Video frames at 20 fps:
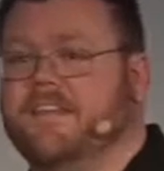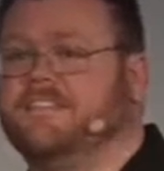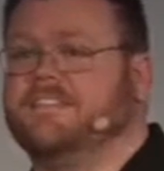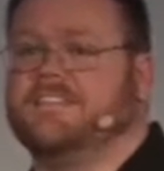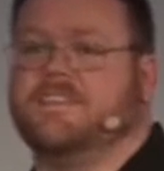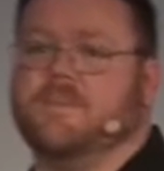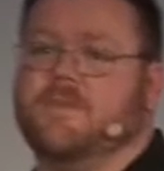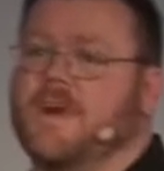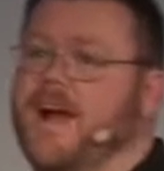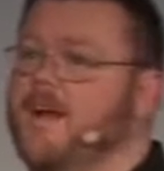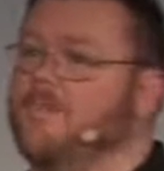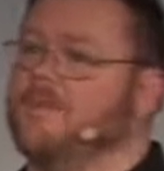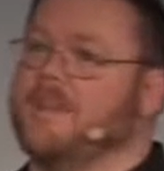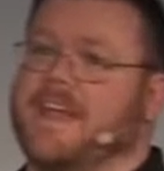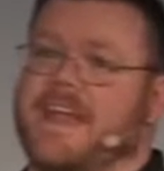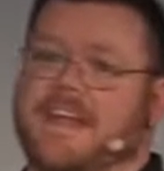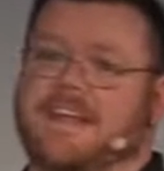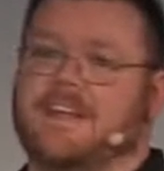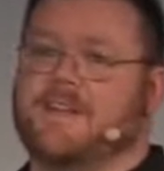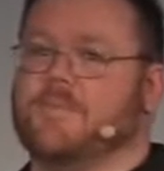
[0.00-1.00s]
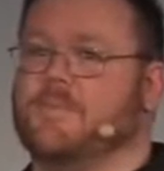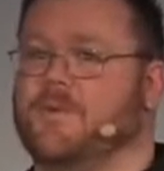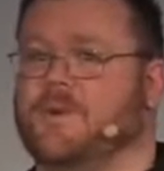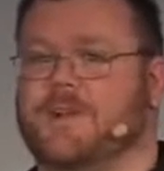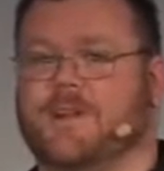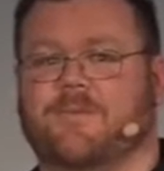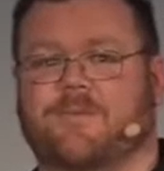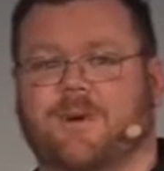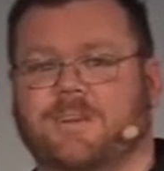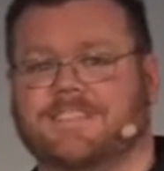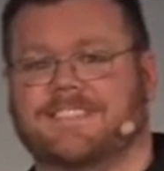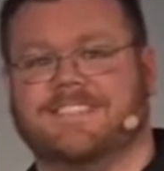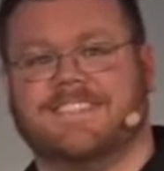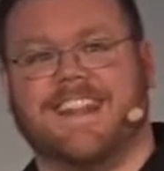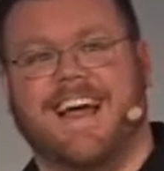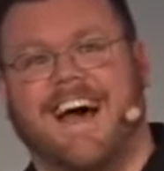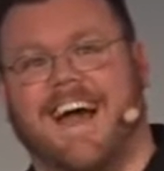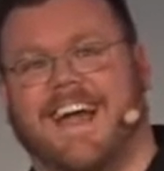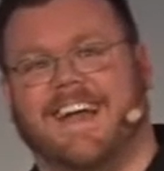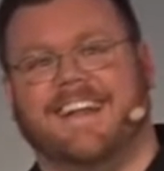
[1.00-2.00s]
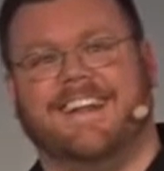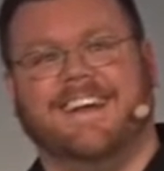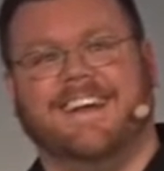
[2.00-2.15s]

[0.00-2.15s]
too complicated to put in one slide,